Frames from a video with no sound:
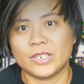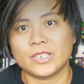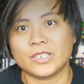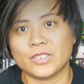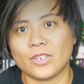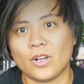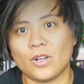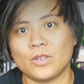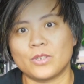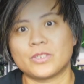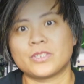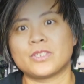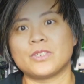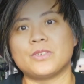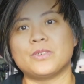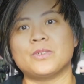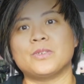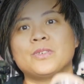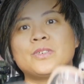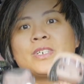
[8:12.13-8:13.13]
is
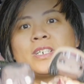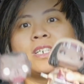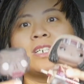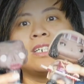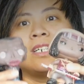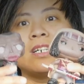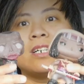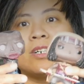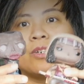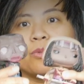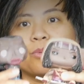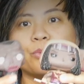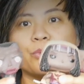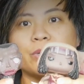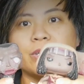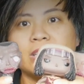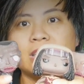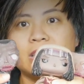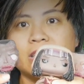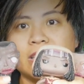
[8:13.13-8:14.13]
also
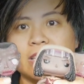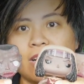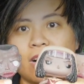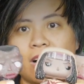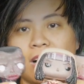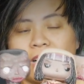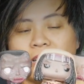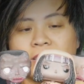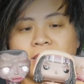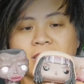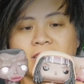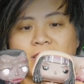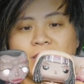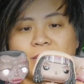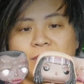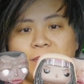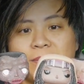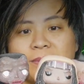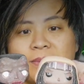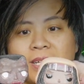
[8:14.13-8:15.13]
really
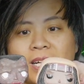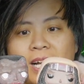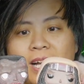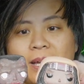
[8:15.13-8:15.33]
awesome.